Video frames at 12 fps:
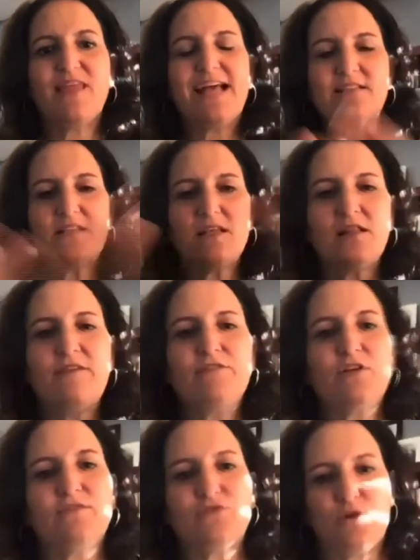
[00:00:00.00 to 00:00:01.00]
That's the
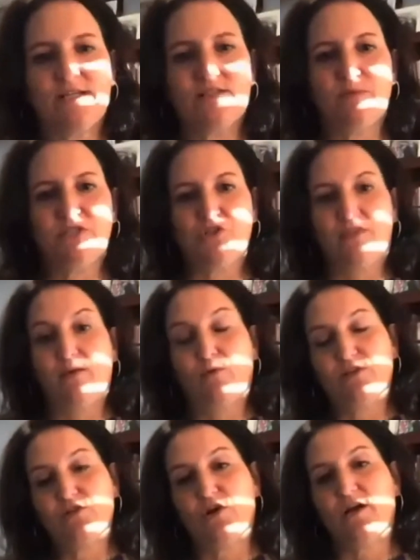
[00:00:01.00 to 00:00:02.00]
level of transmission that
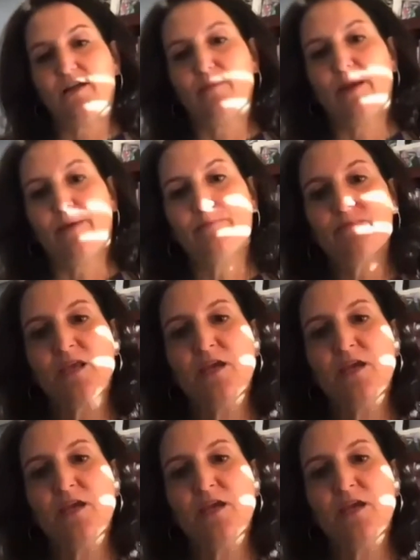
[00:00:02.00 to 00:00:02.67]
we're talking about.